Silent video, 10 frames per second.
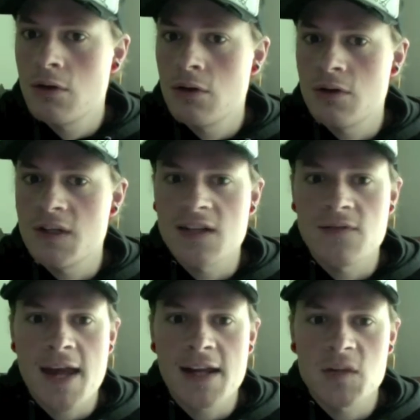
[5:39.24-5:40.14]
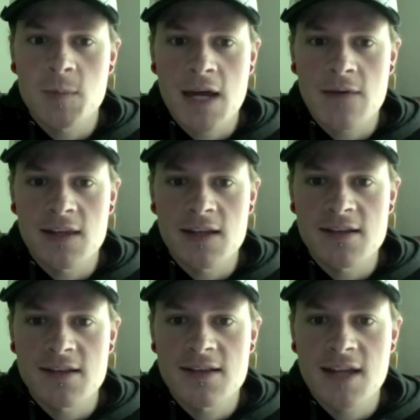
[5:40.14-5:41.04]
disadvantaged by having
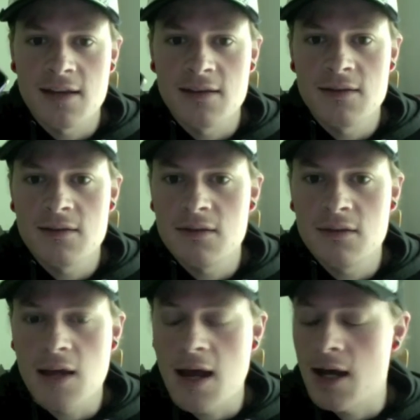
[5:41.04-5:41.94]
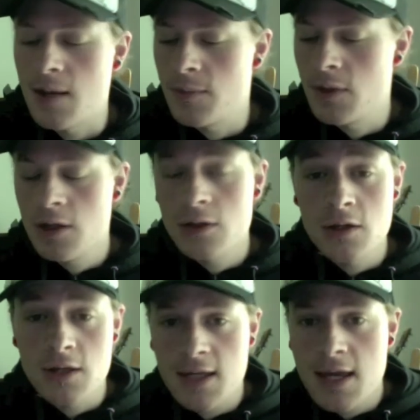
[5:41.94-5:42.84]
this instead.
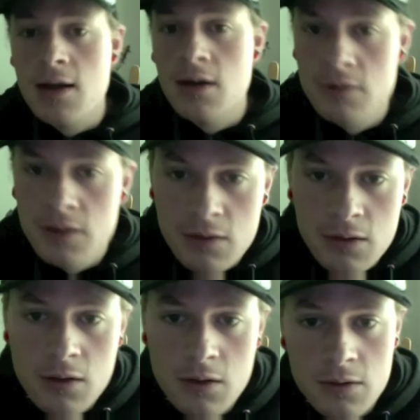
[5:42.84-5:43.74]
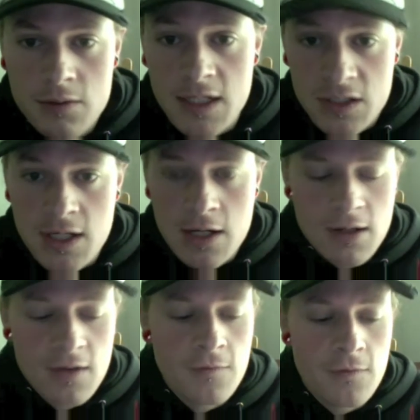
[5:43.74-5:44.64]
You can get
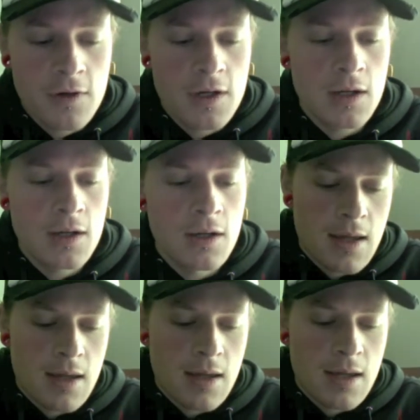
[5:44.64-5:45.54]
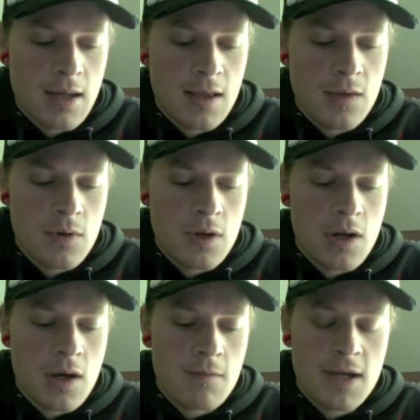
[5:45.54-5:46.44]
dictionaries for it, and the one
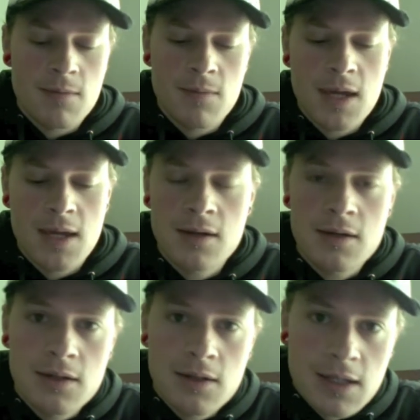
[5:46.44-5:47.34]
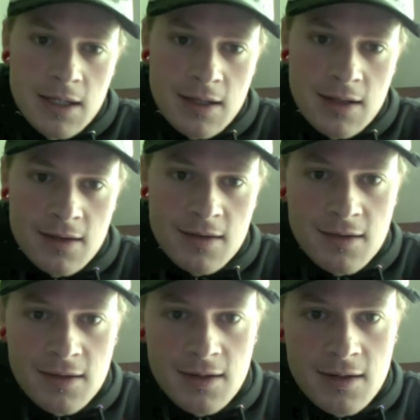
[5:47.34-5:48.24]
I recommend
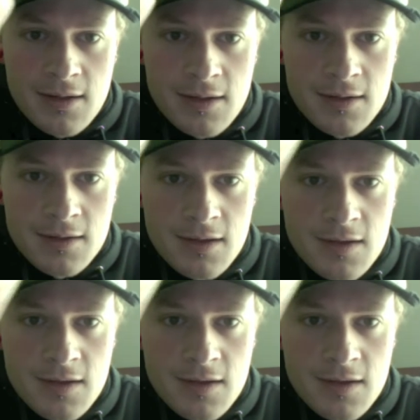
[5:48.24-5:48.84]
is this